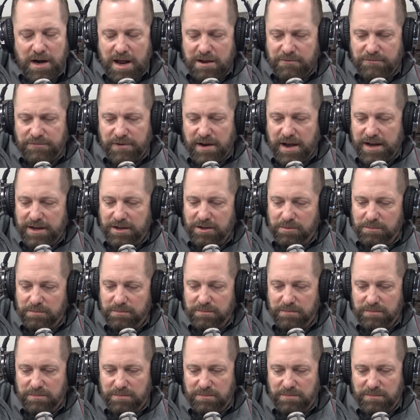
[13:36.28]
I find
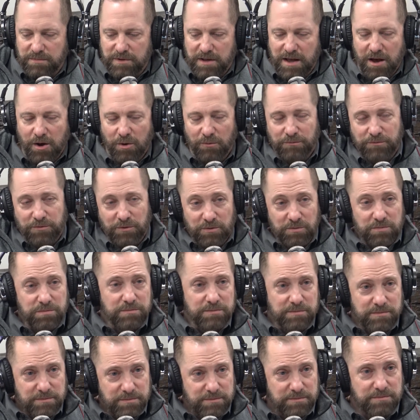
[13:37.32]
them helpful
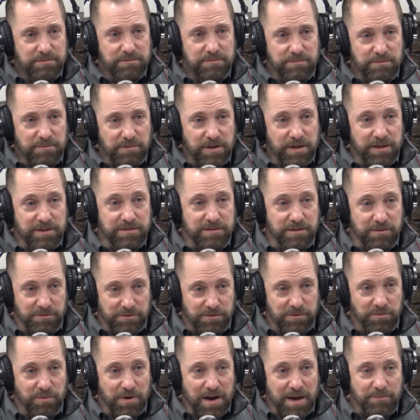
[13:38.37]
is
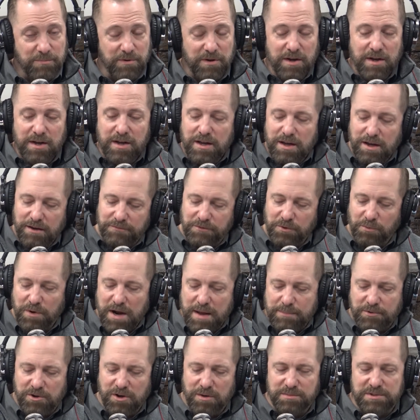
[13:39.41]
the rep. If the
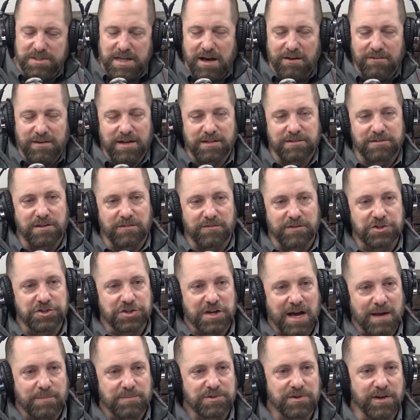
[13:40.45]
rep comes out onto the
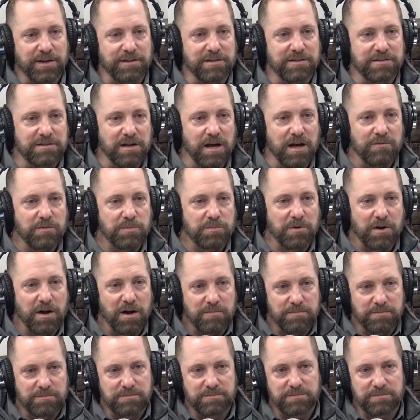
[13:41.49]
job site to solve a problem,